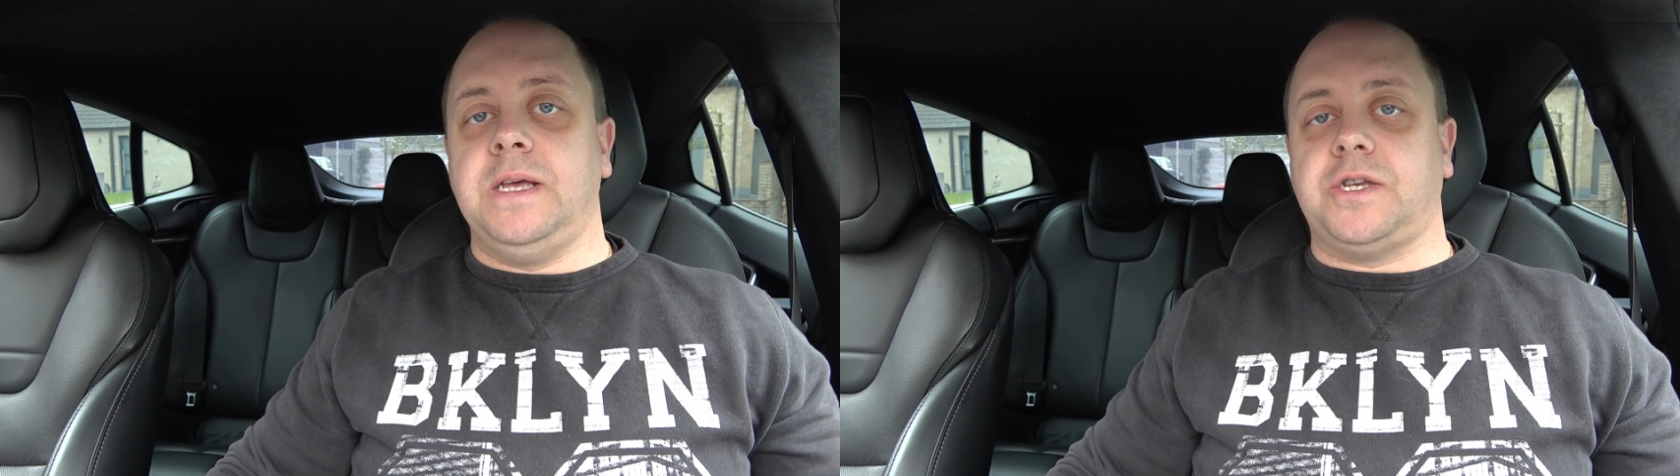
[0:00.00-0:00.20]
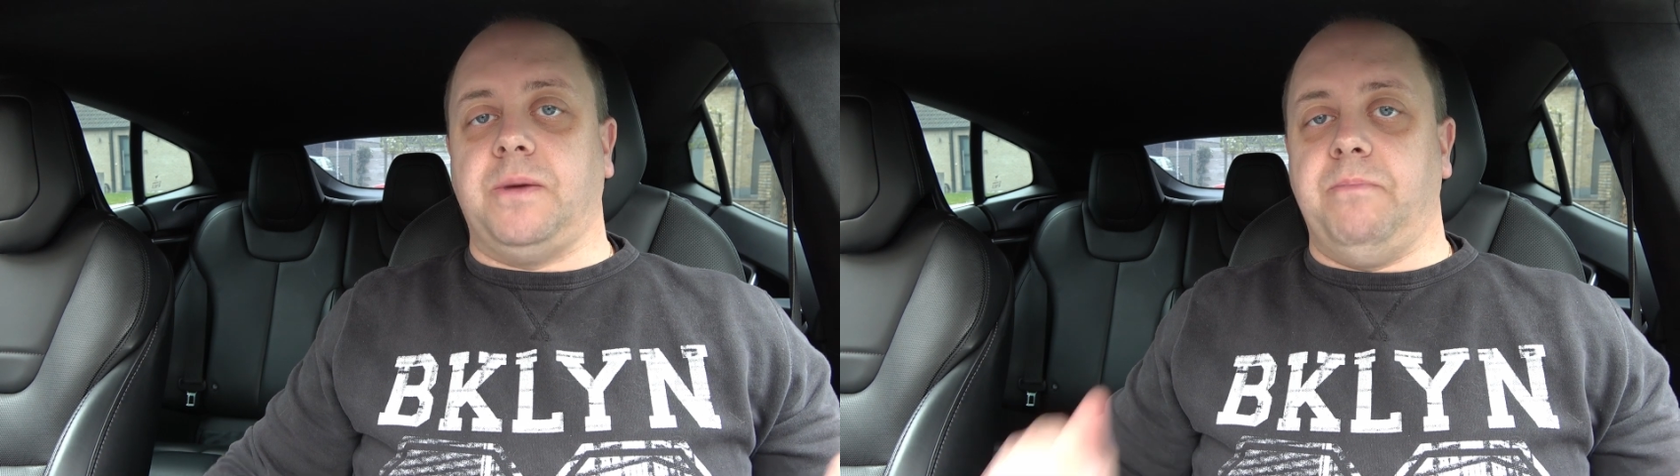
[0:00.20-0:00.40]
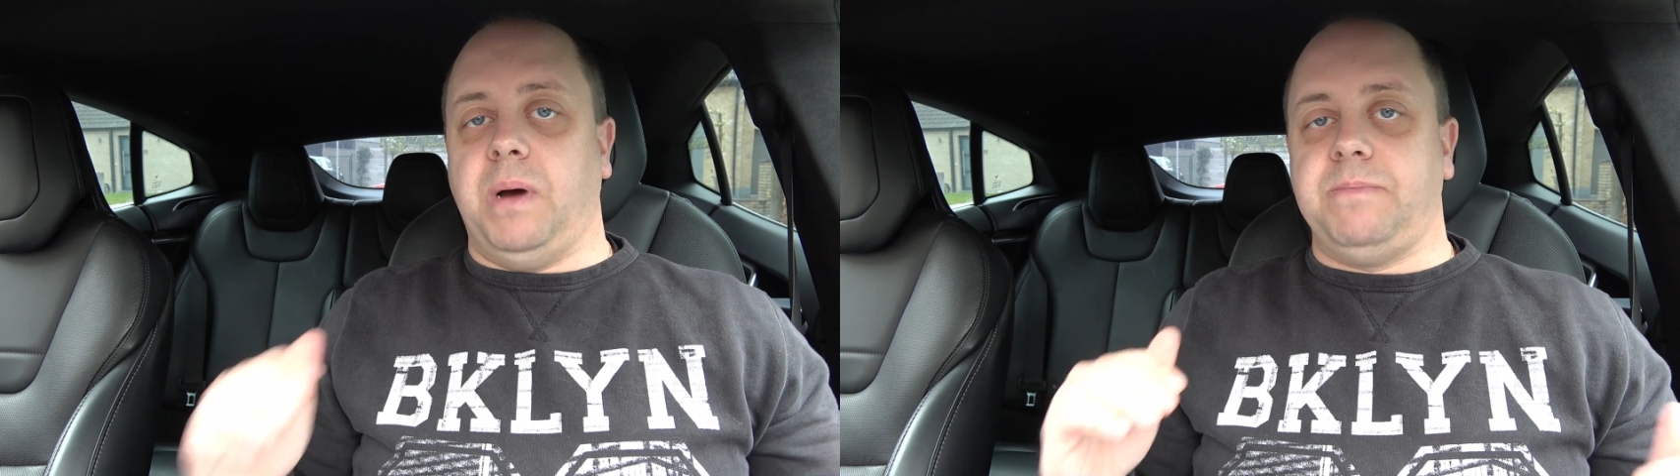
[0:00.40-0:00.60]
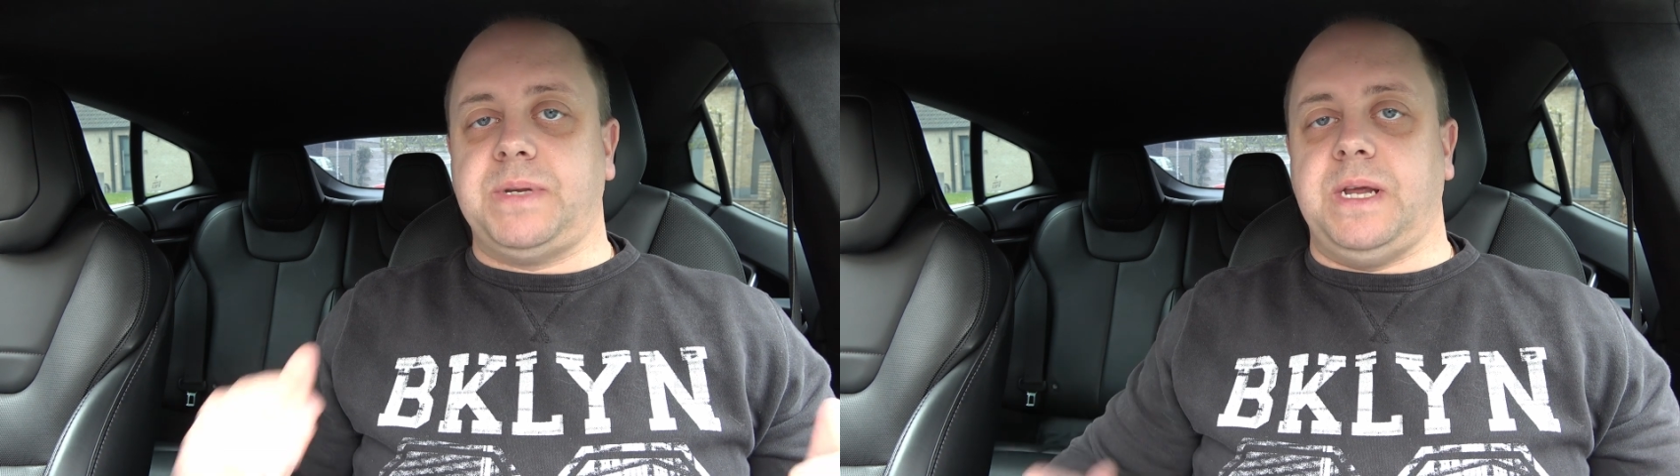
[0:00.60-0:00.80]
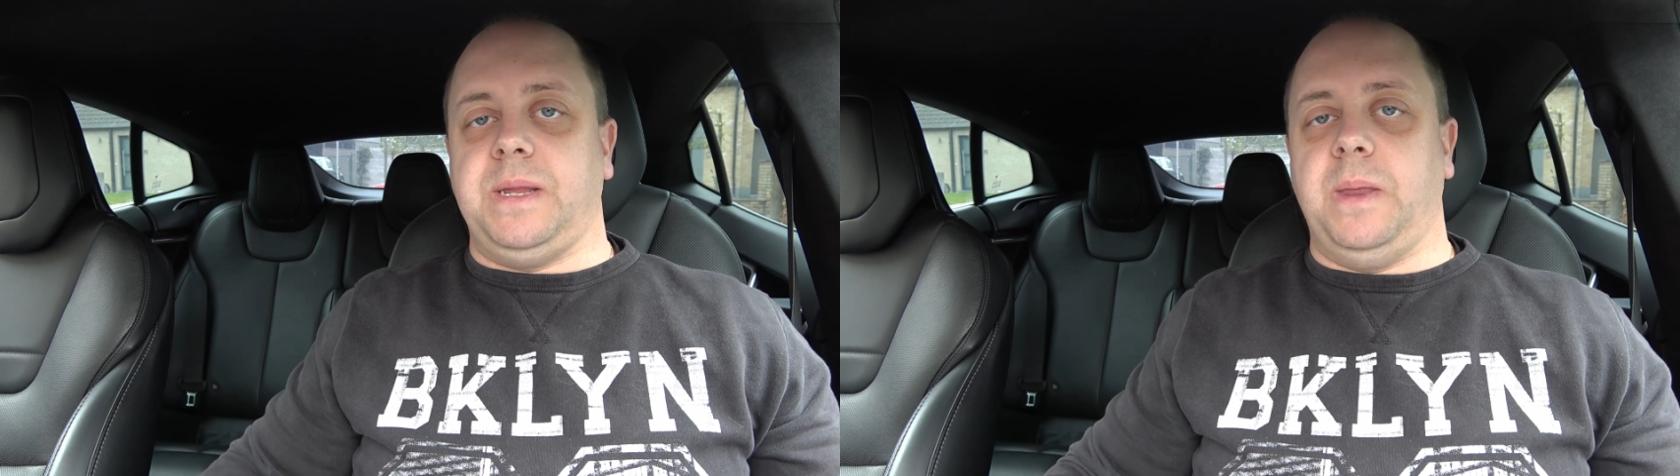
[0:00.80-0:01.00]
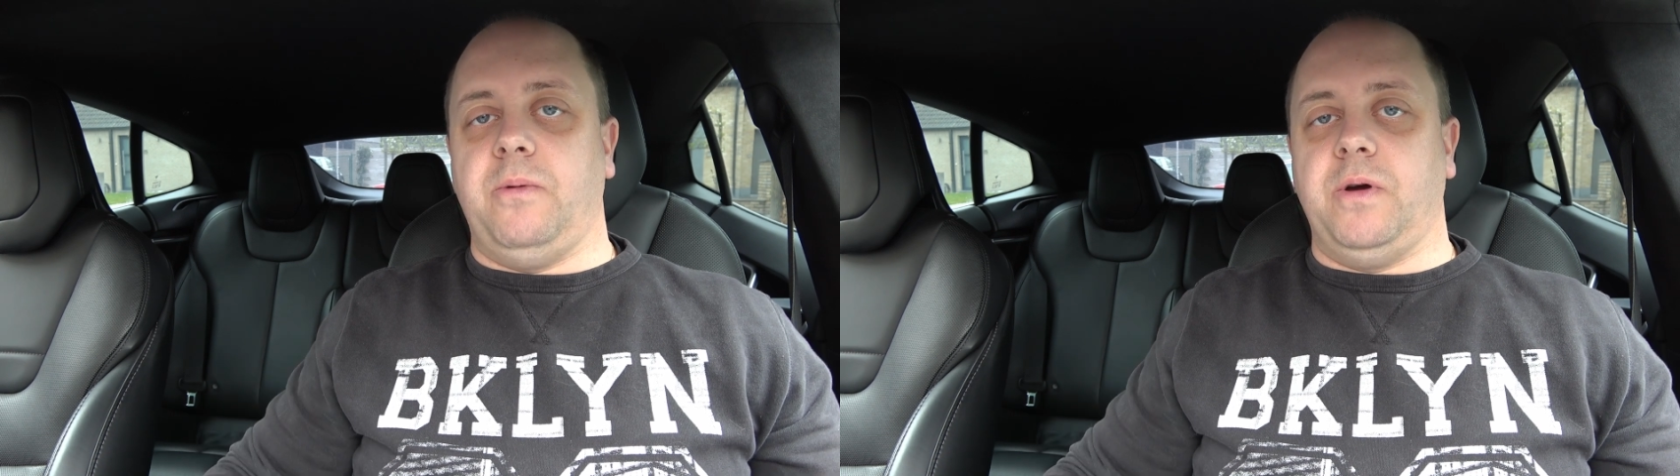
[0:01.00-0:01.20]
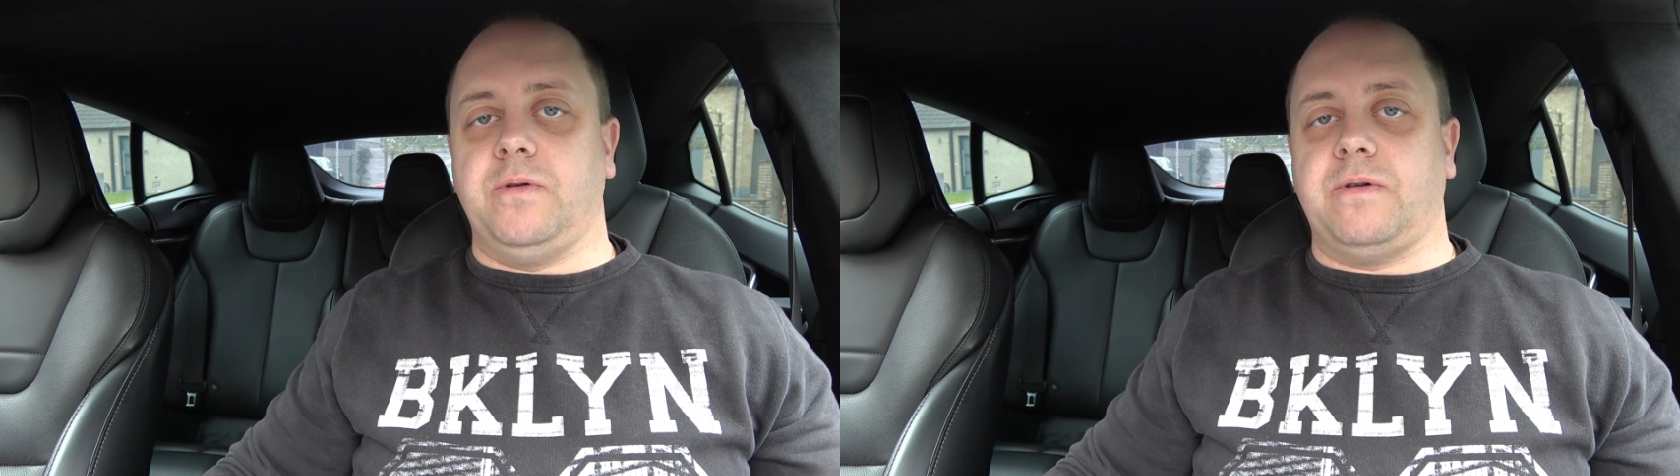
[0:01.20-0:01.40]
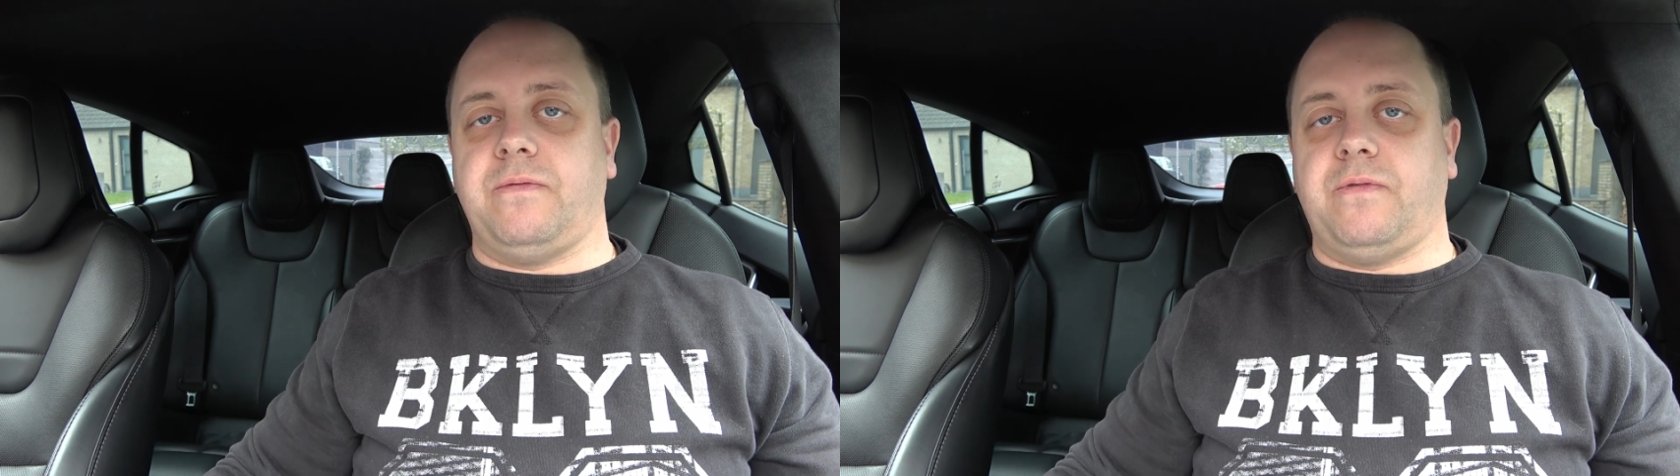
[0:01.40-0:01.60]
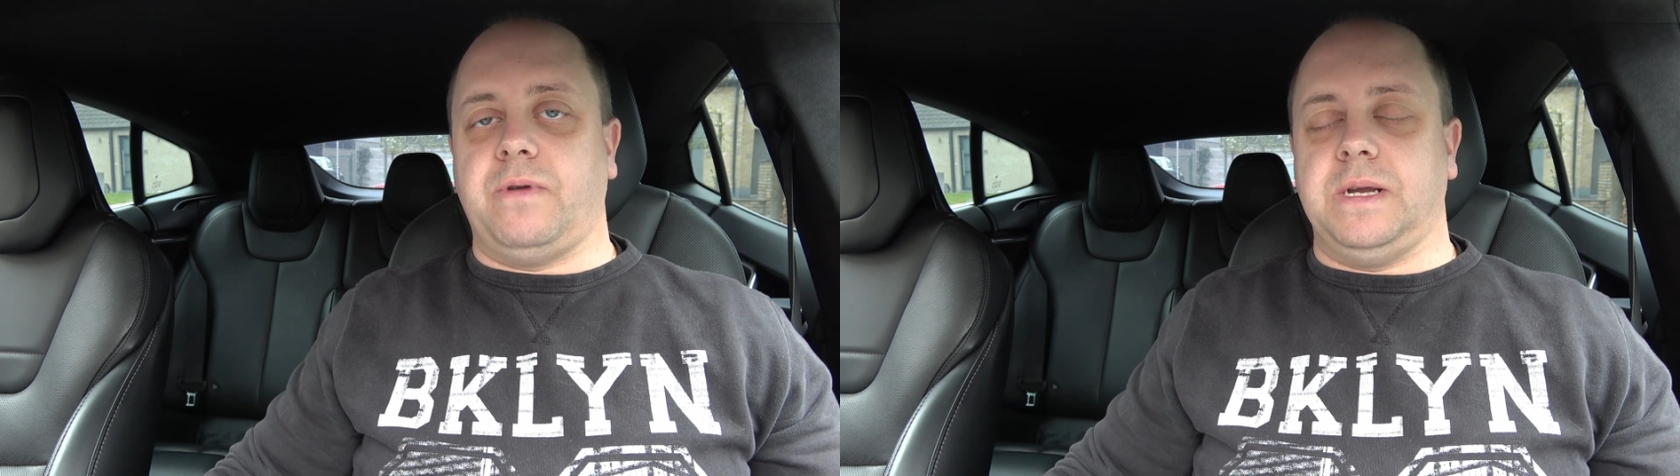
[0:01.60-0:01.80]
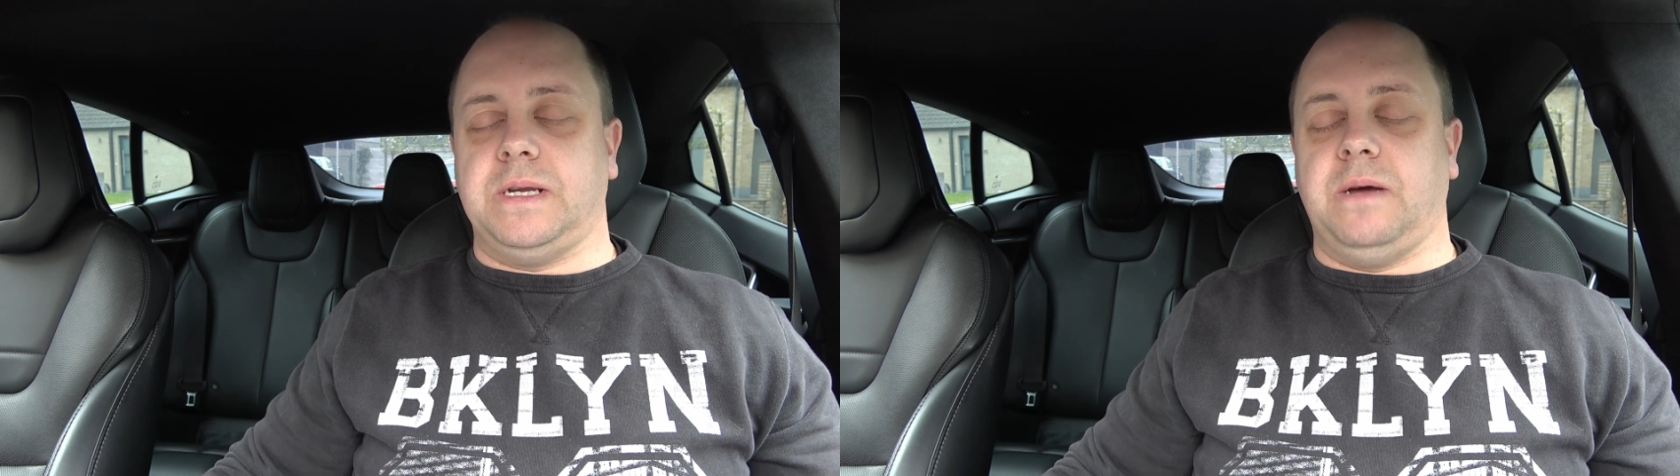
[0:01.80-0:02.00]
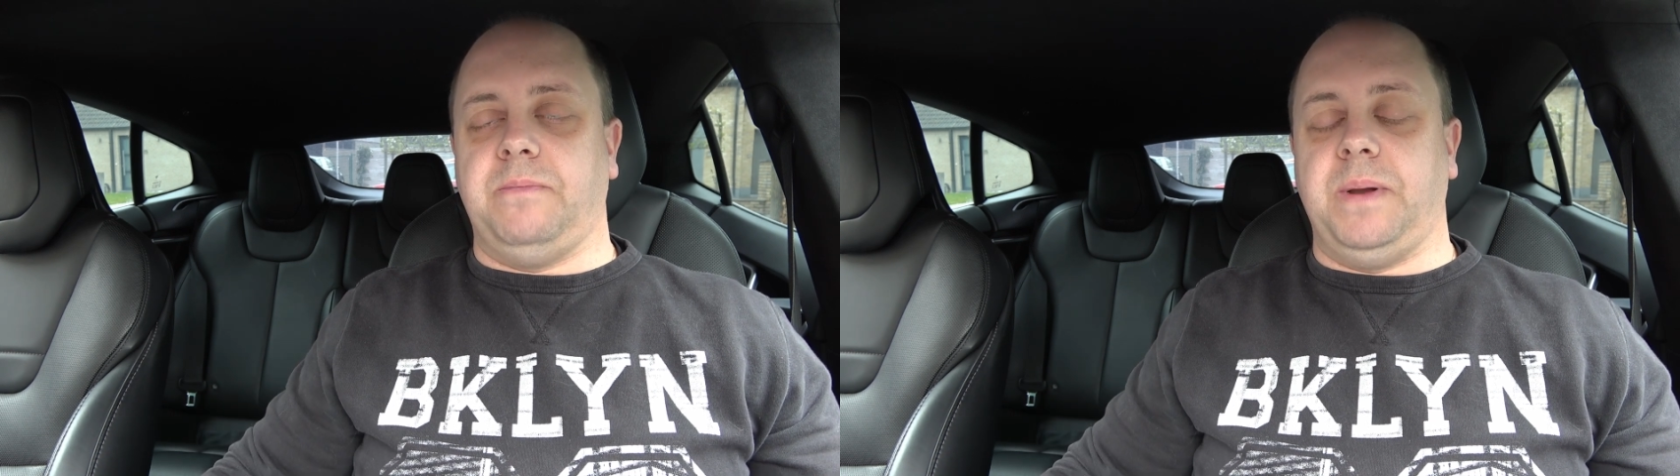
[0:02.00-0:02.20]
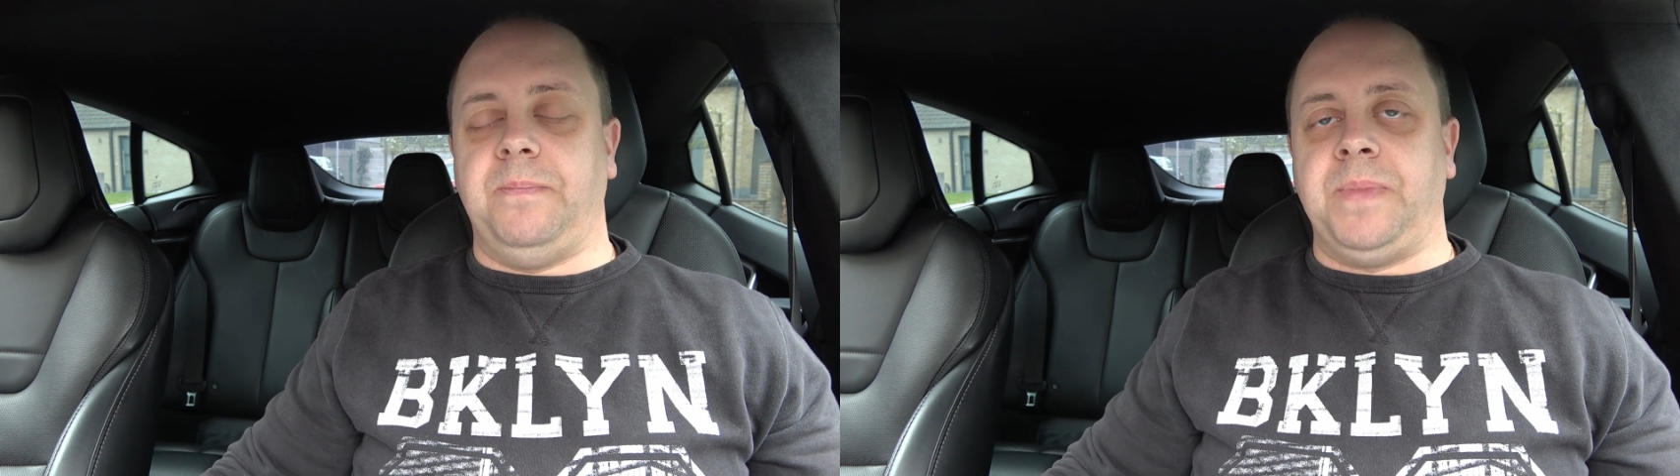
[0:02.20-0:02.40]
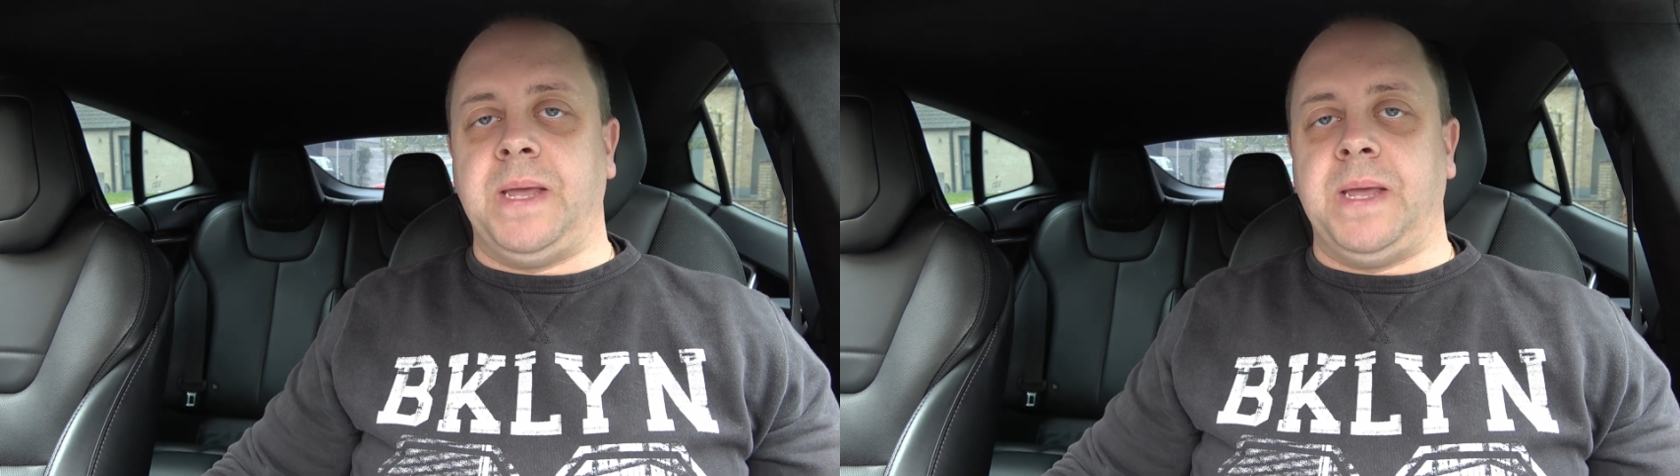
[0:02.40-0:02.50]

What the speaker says: some bumps in the road, for example.